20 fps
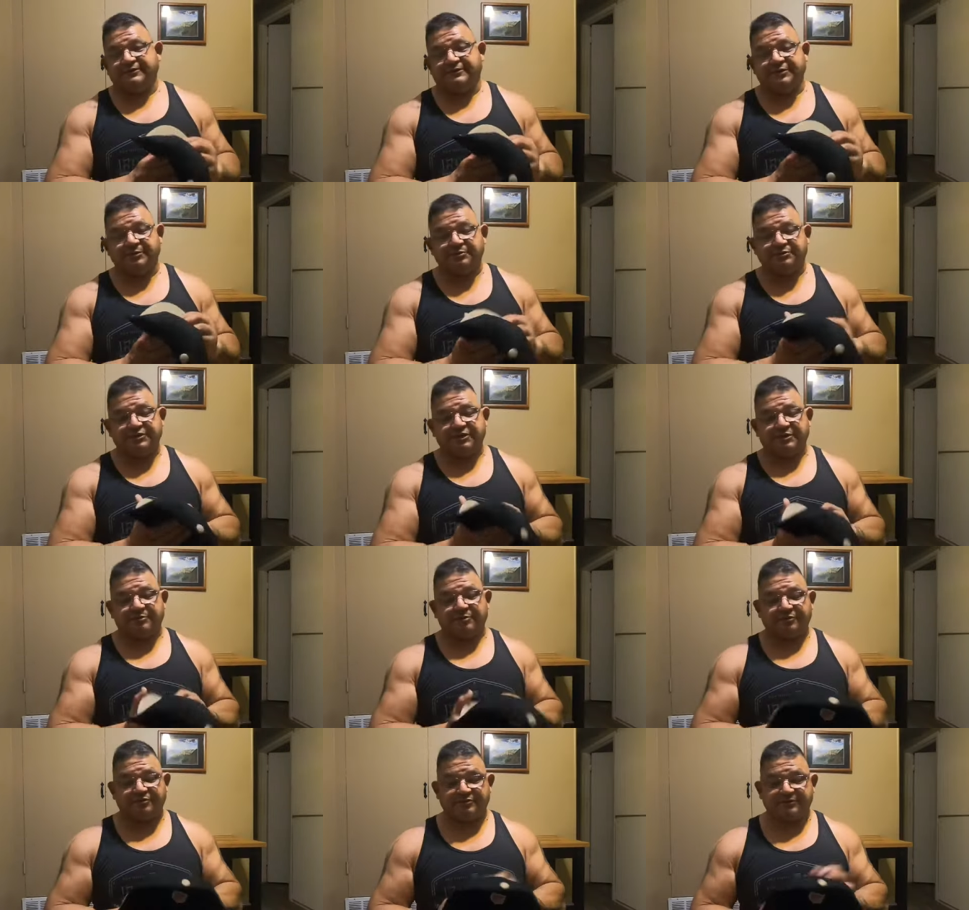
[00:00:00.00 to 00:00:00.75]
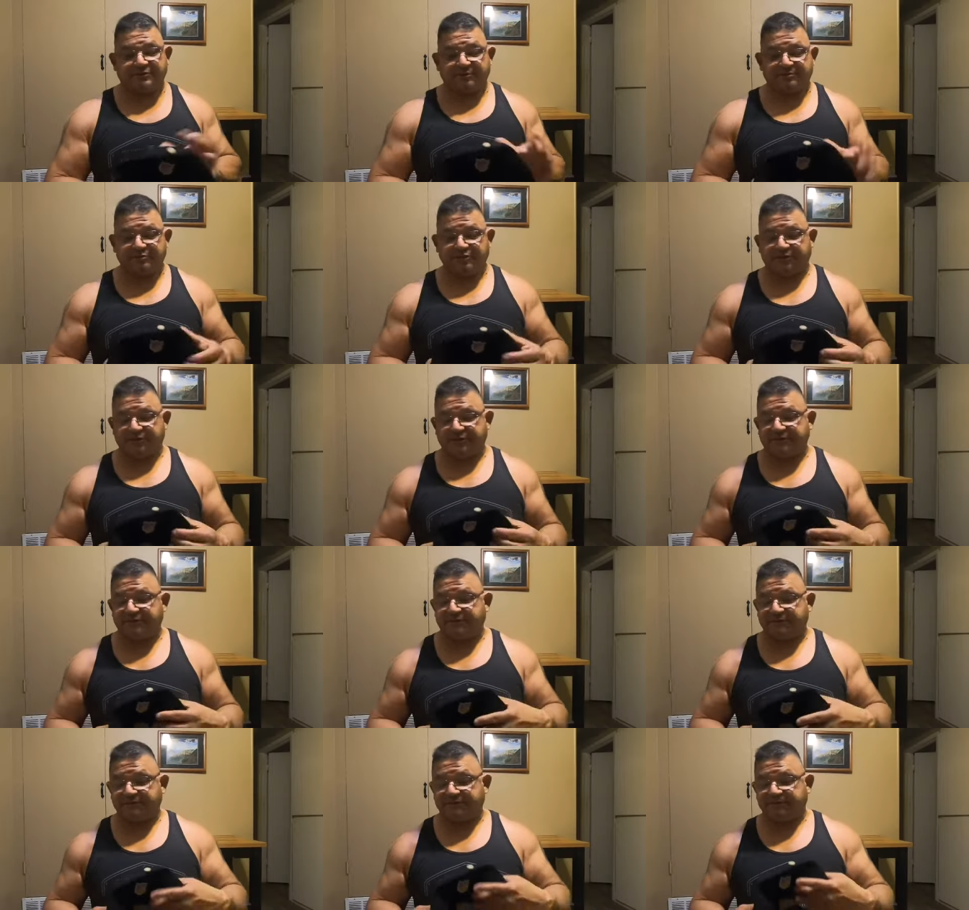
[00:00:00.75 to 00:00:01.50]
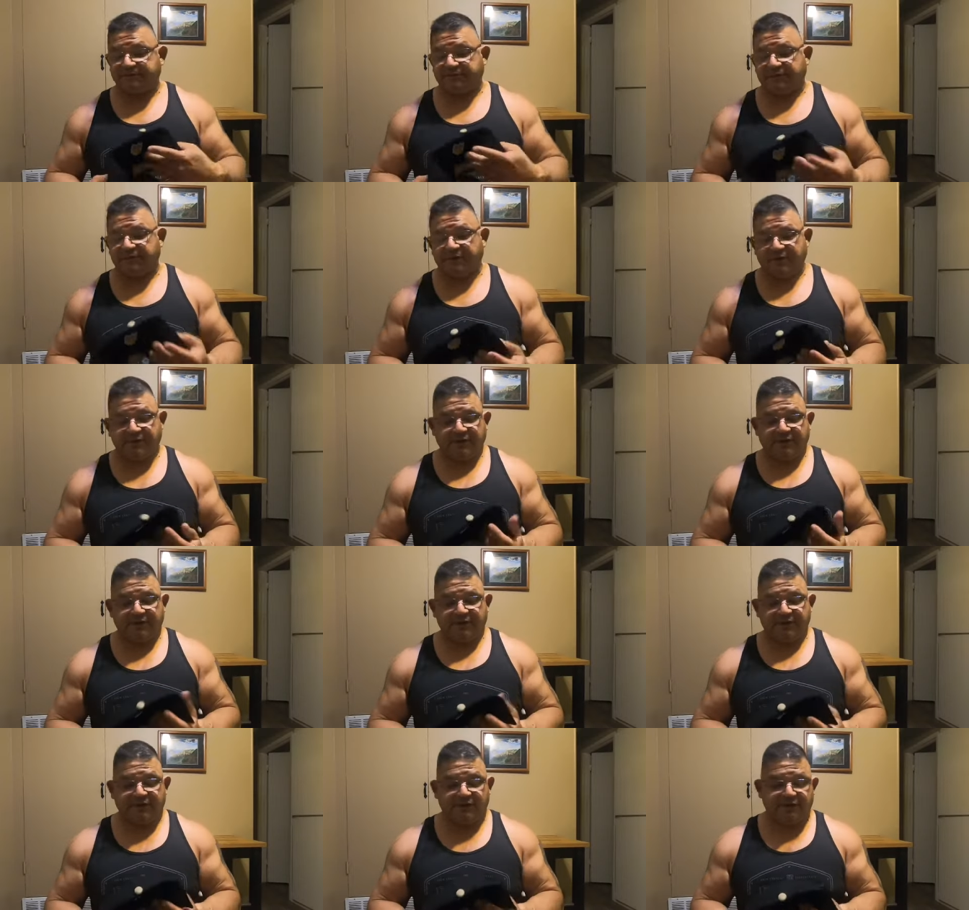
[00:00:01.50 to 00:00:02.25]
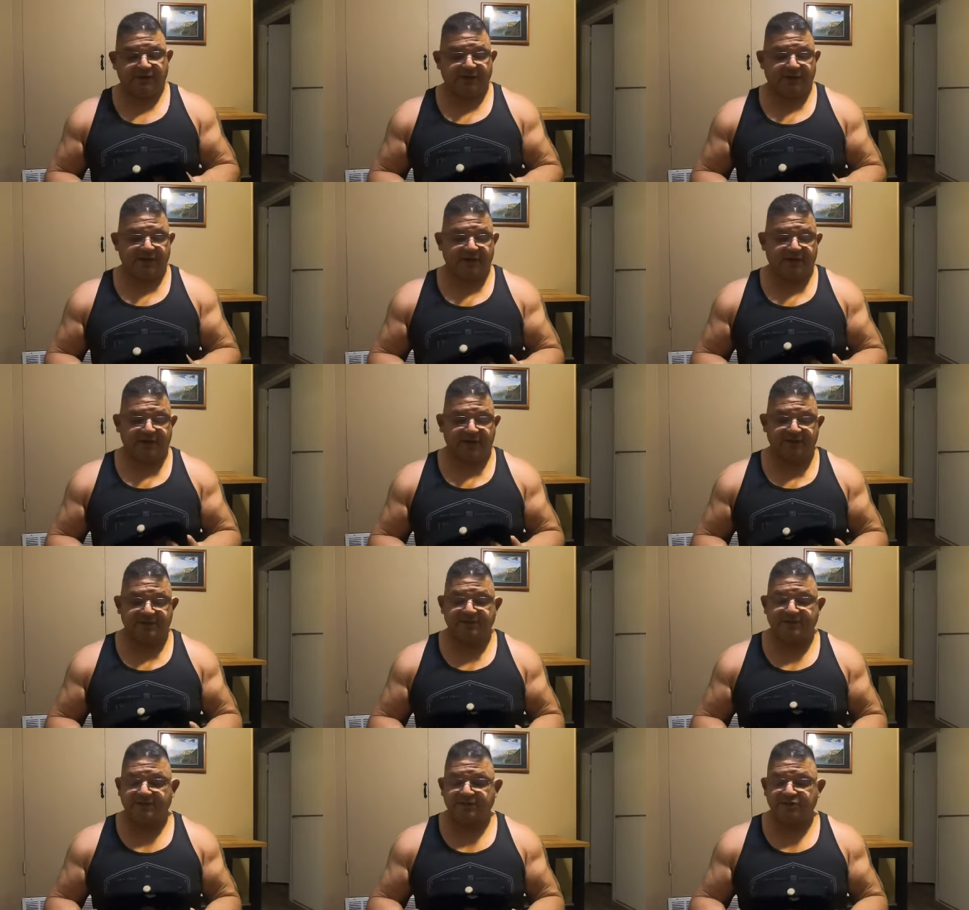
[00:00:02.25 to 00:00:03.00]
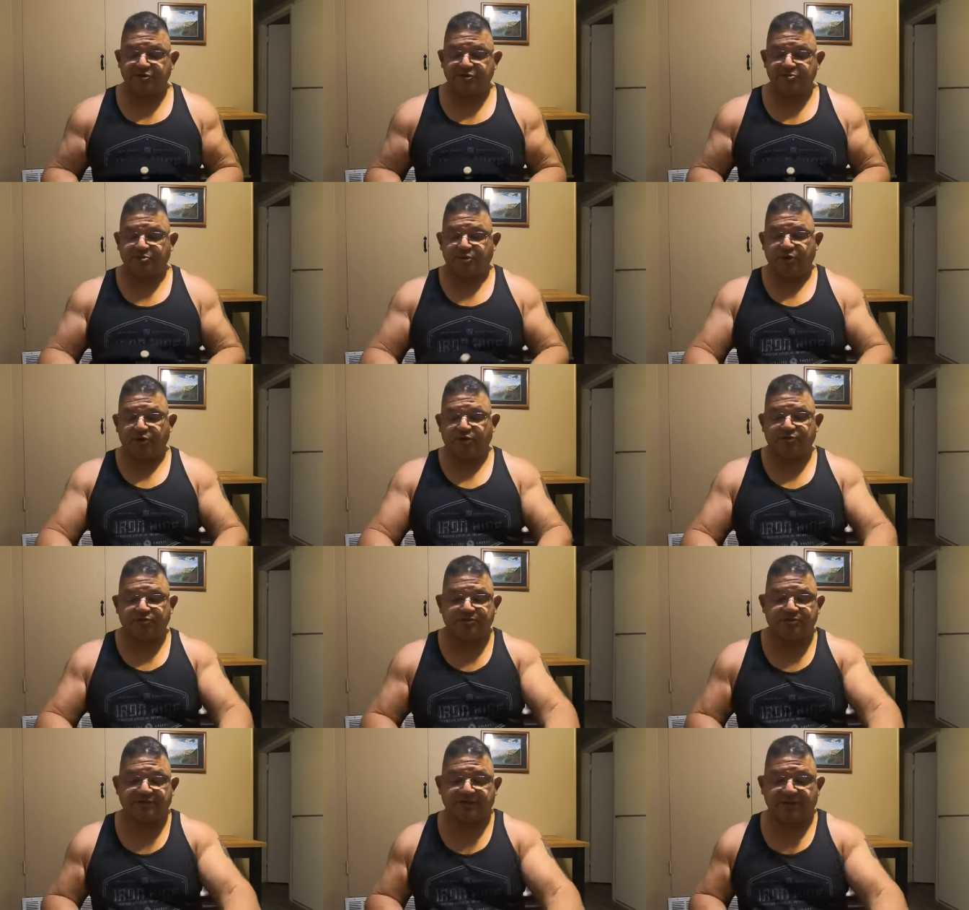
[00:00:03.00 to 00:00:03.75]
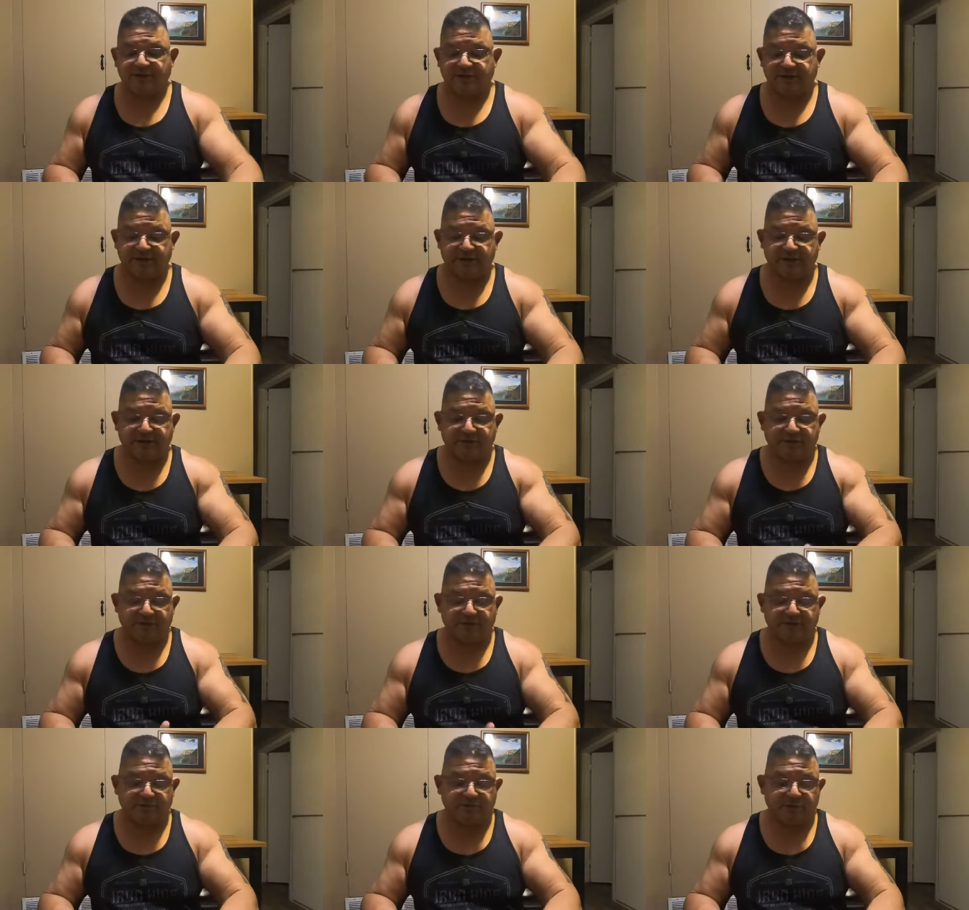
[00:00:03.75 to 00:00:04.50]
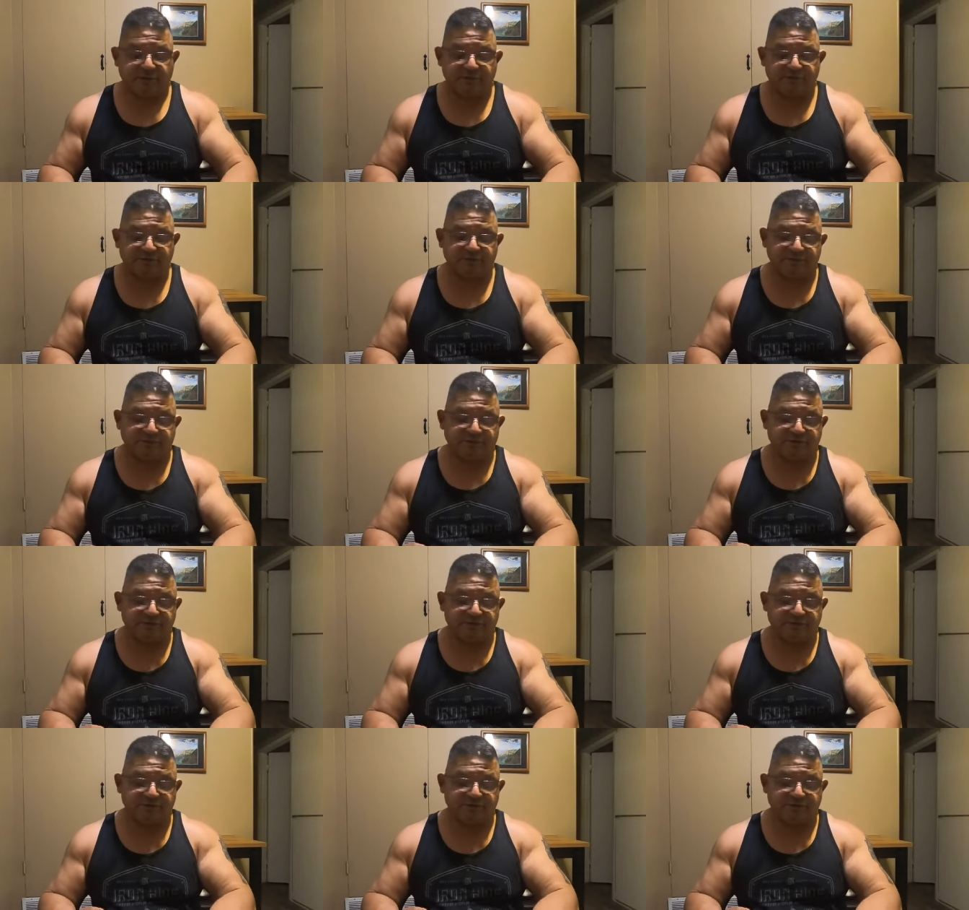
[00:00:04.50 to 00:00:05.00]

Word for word: Tim Tebow subject. I did this post, and the post was in